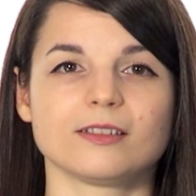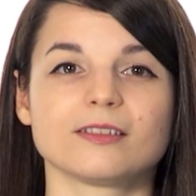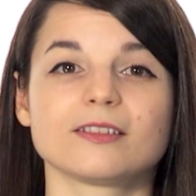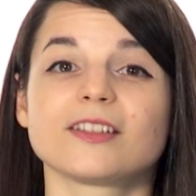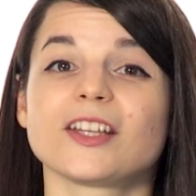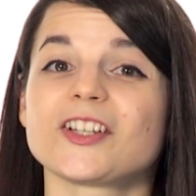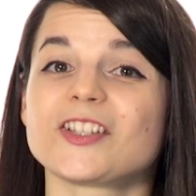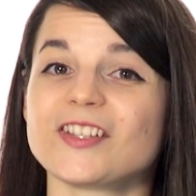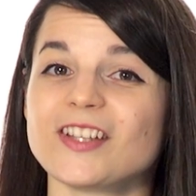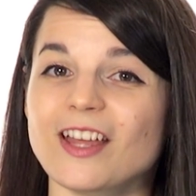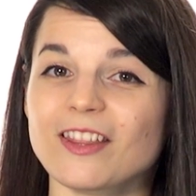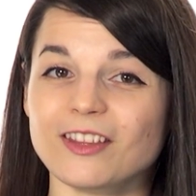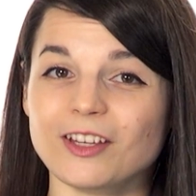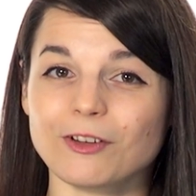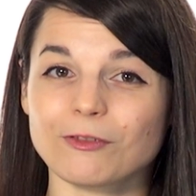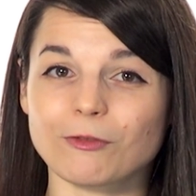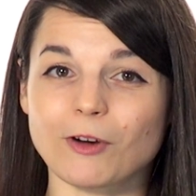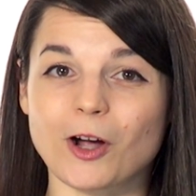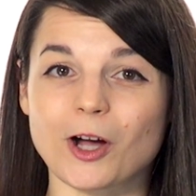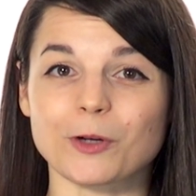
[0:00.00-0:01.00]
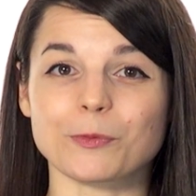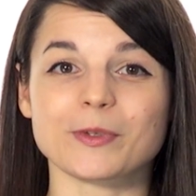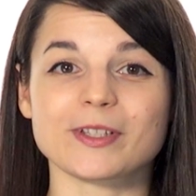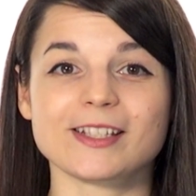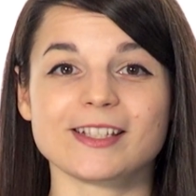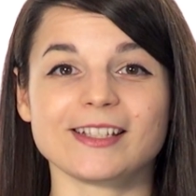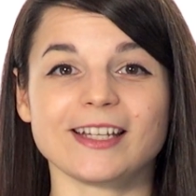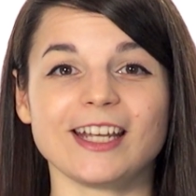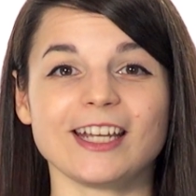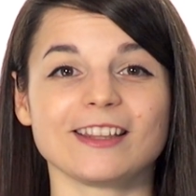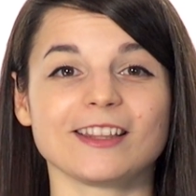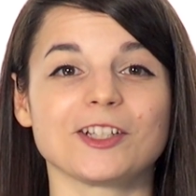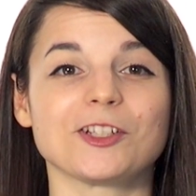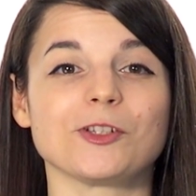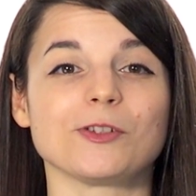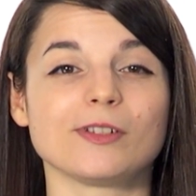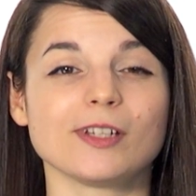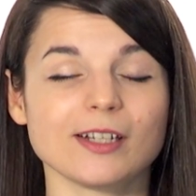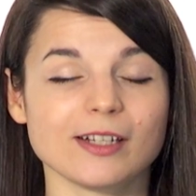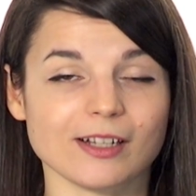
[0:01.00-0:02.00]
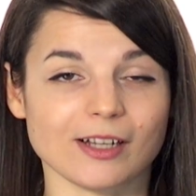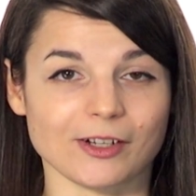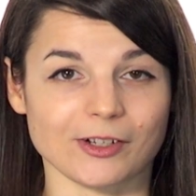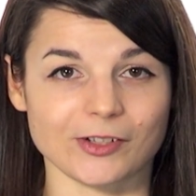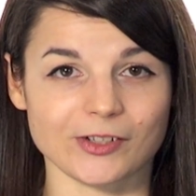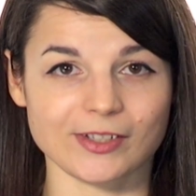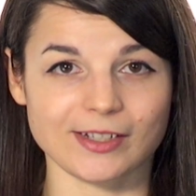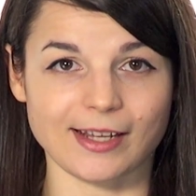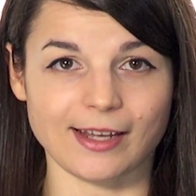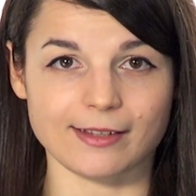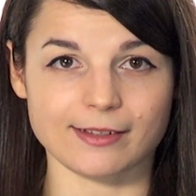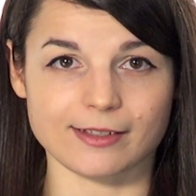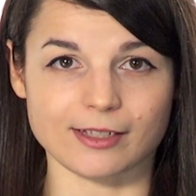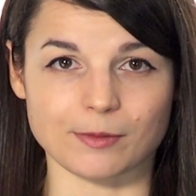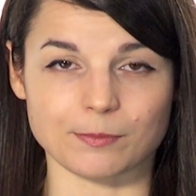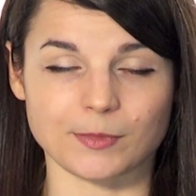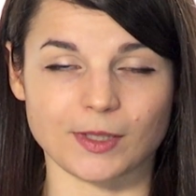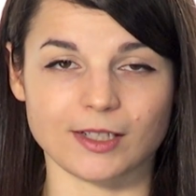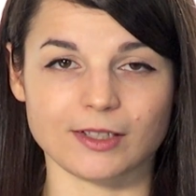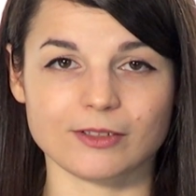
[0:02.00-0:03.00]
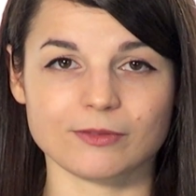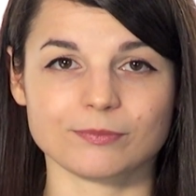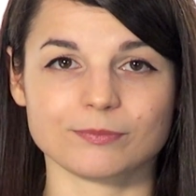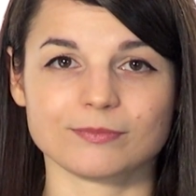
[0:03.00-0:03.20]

There's nothing wrong with saying that you didn't understand something.